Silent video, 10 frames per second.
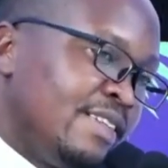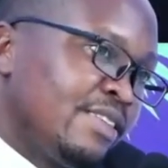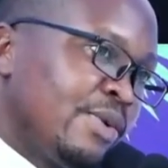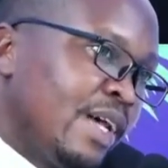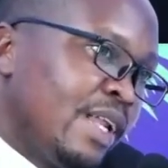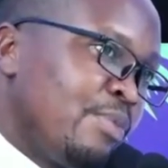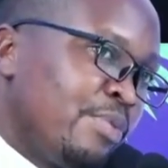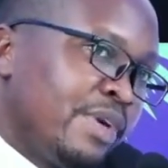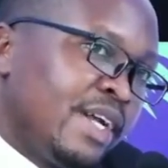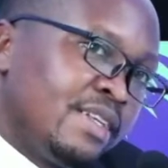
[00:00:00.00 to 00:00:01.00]
to other
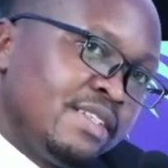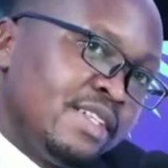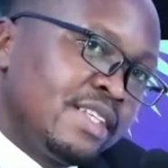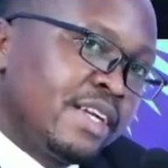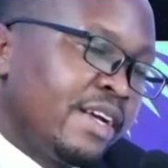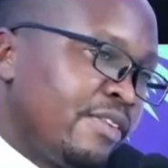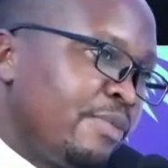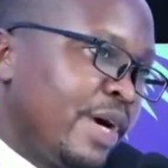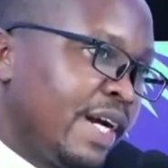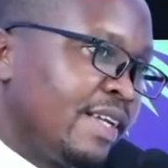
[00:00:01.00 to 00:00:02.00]
people, that is the secondary
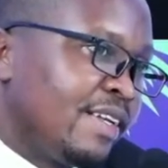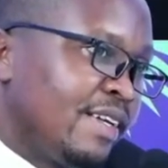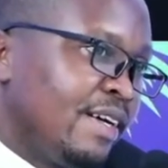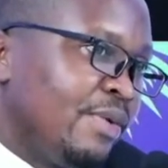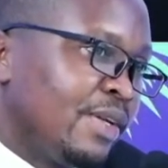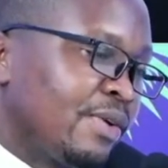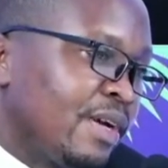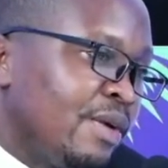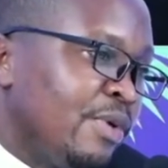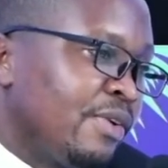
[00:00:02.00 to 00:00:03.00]
market we're
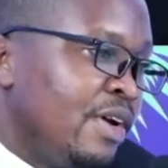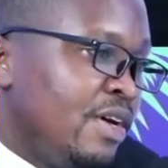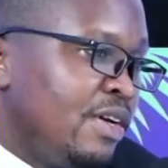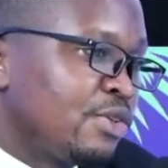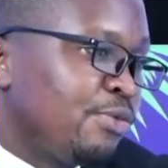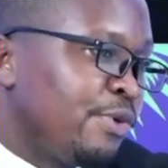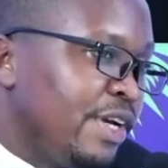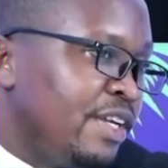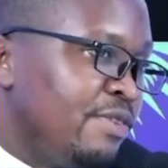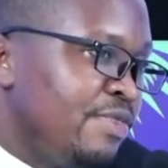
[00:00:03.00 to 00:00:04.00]
talking about. So for
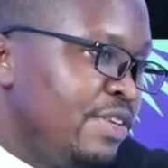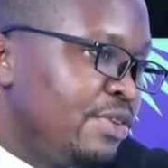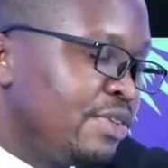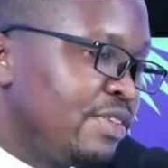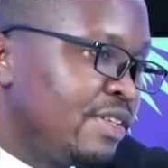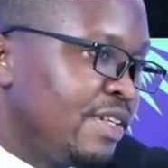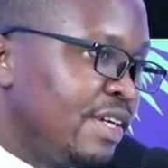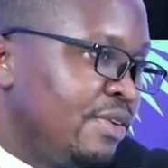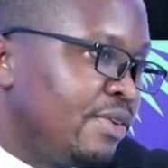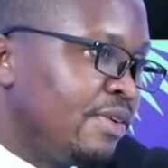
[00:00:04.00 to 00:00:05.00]
individuals, they
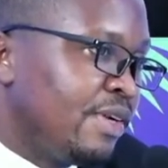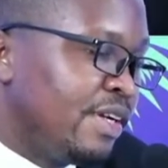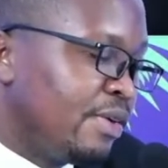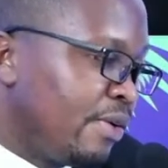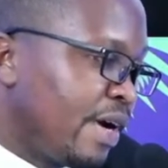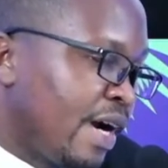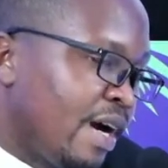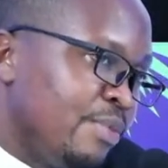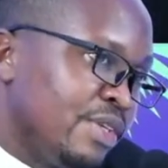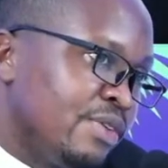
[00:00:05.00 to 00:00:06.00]
no longer
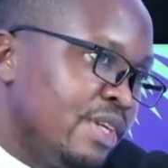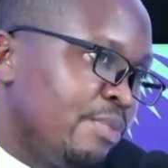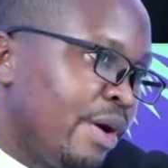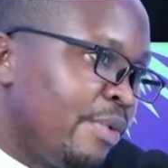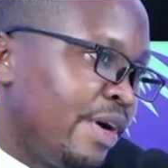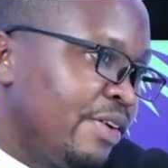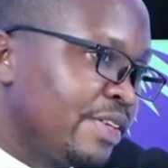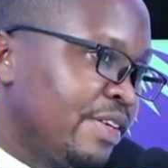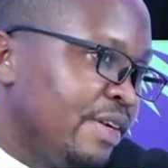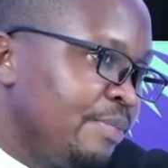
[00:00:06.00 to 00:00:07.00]
come into the primary
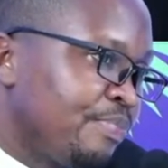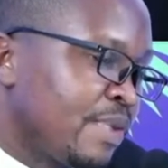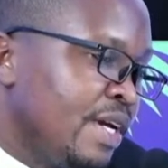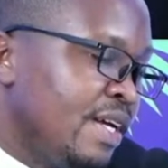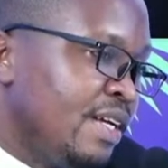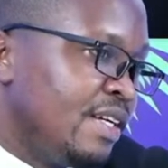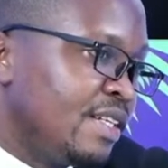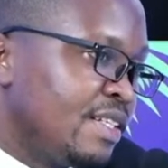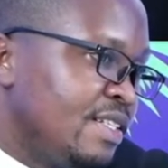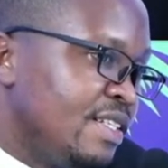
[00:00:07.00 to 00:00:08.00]
auction.
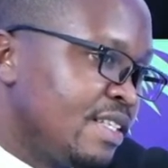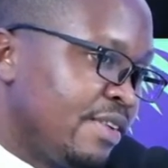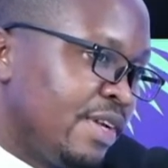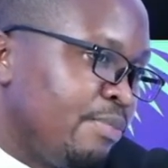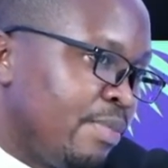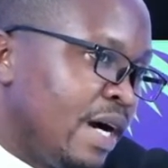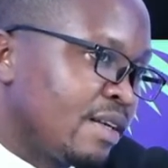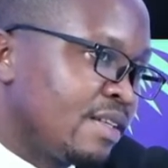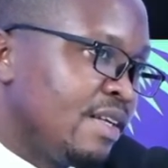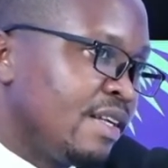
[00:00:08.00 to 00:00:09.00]
It is these 7
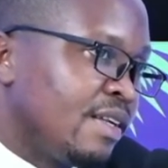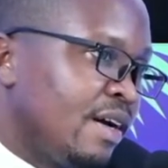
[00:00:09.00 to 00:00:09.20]
banks that